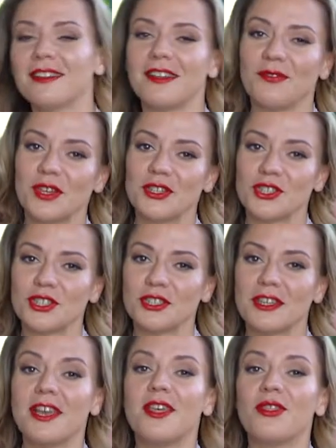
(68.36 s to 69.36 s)
innovation.
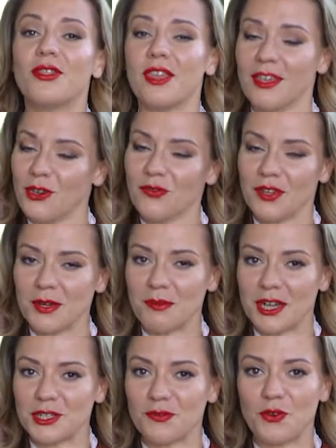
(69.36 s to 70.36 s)
Thank you very
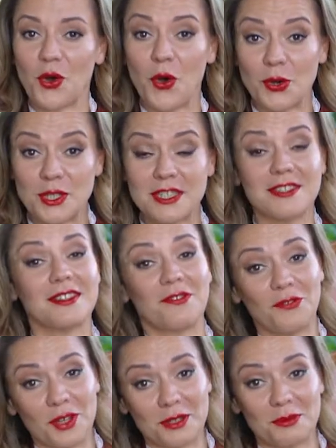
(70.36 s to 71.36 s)
much for hosting the
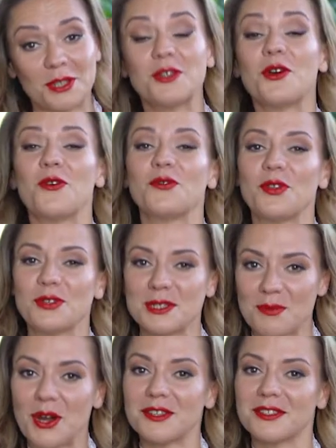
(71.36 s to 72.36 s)
filming of the
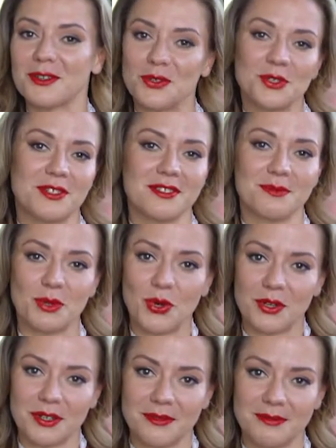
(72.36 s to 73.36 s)
Smart Contracts blog.